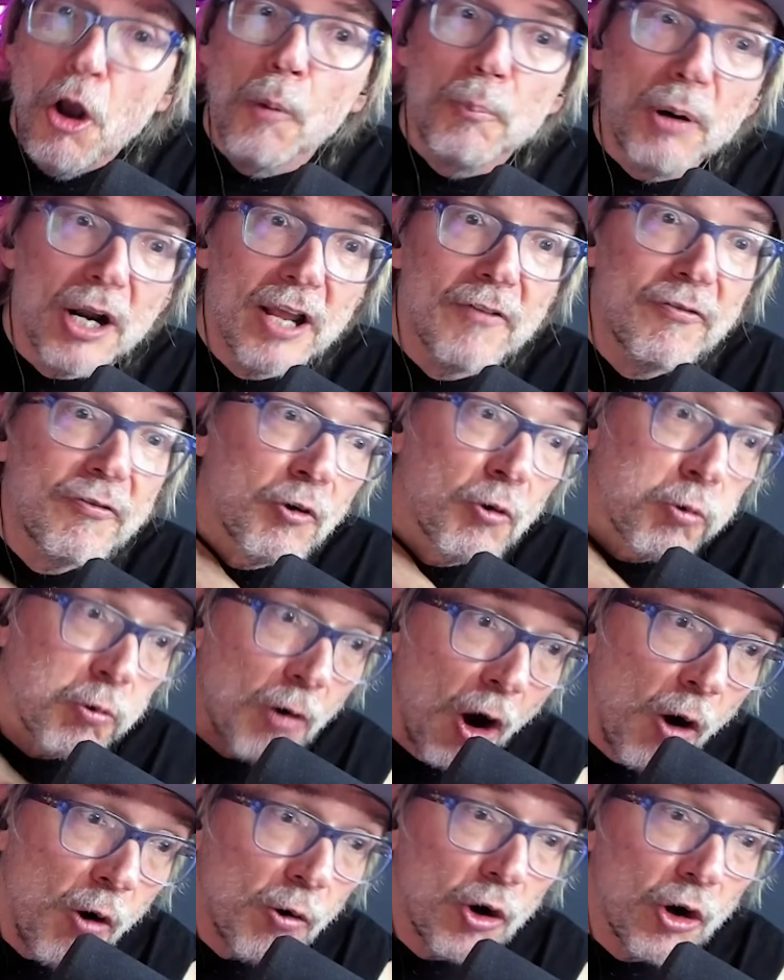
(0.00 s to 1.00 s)
But if
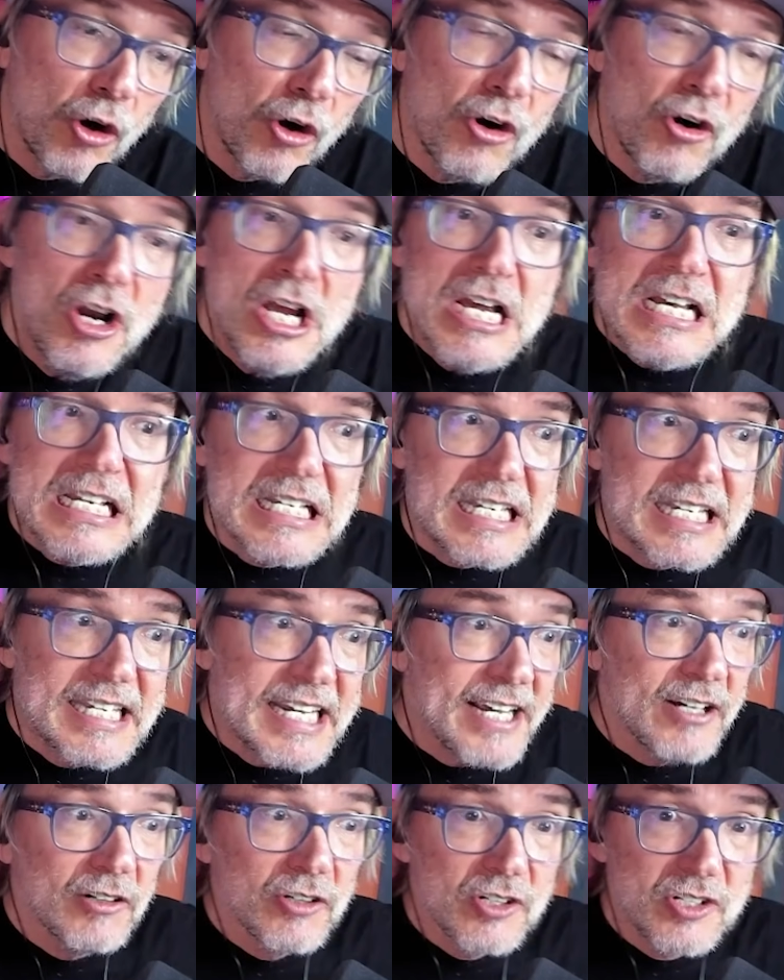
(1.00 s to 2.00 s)
Kroger
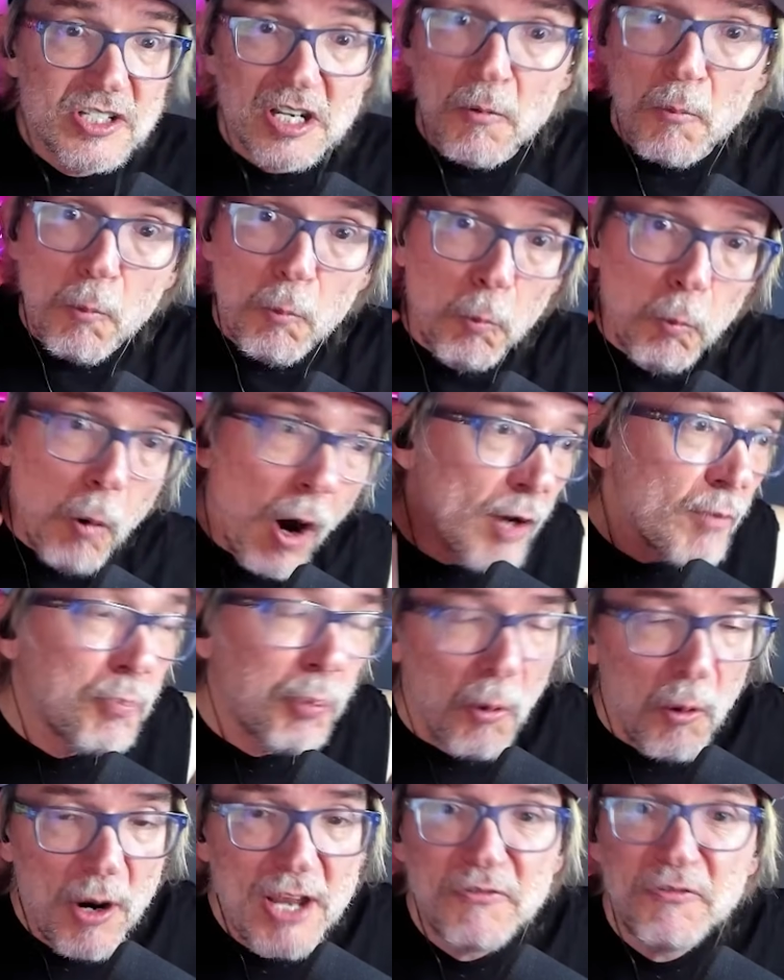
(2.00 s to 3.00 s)
steals
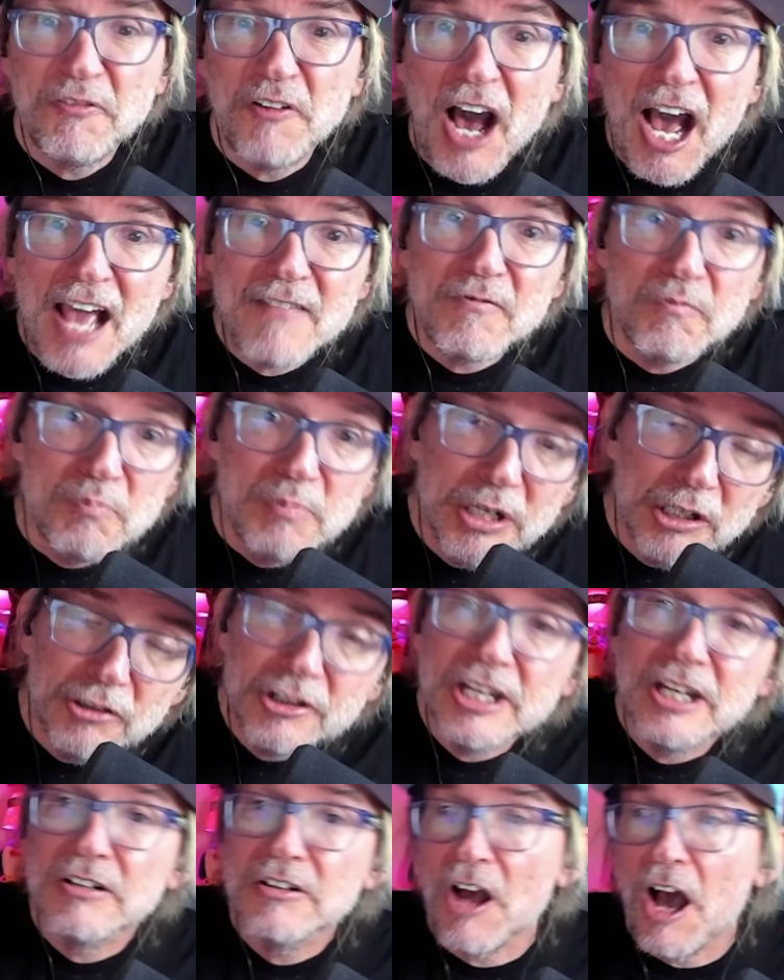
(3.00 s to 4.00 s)
$1.5
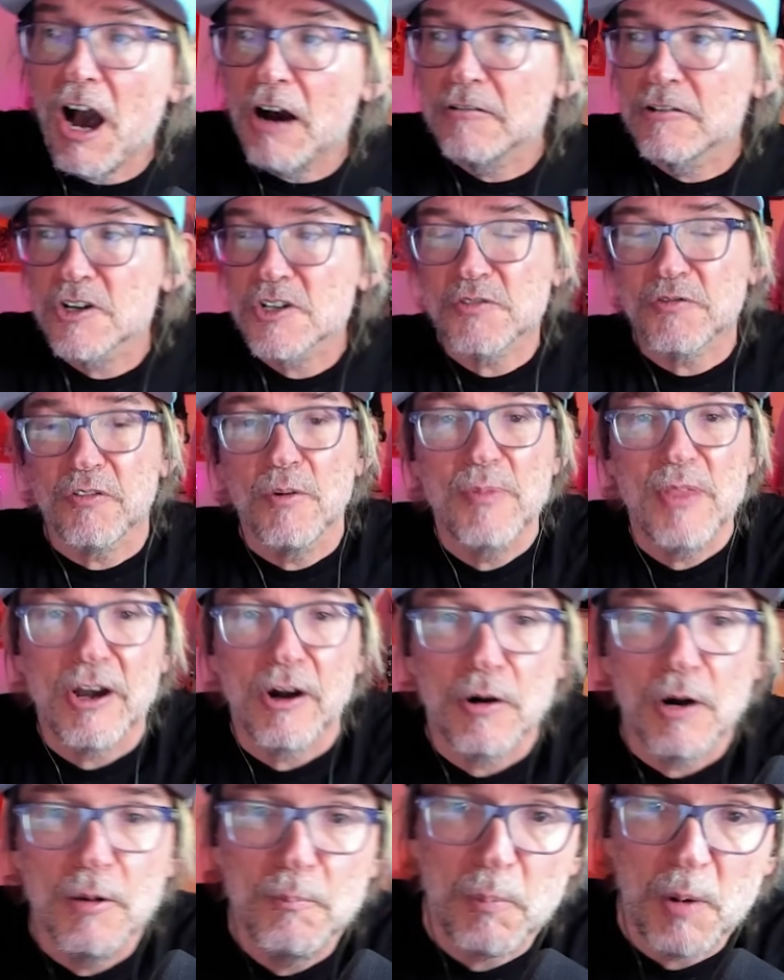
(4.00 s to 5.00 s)
million from
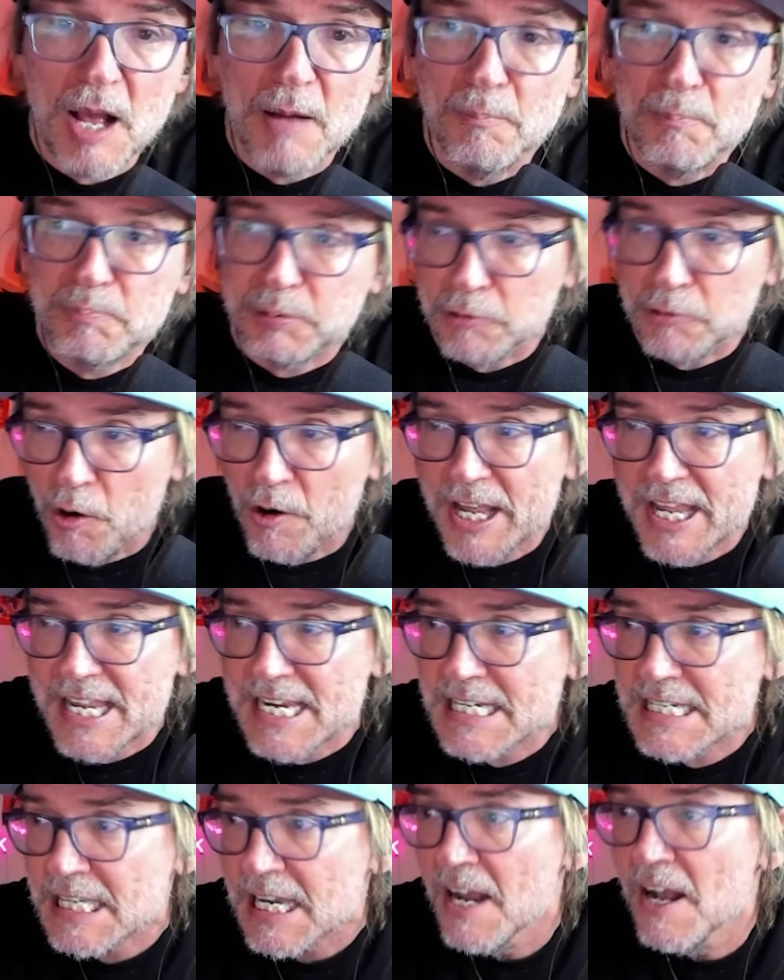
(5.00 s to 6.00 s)
their
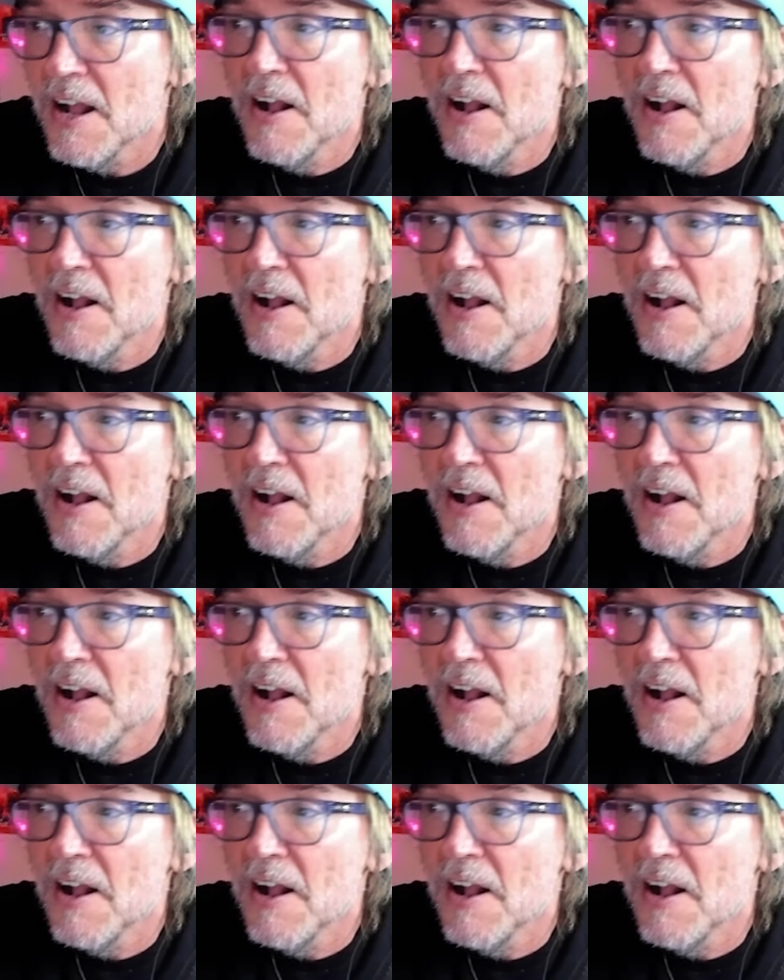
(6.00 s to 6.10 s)
employees,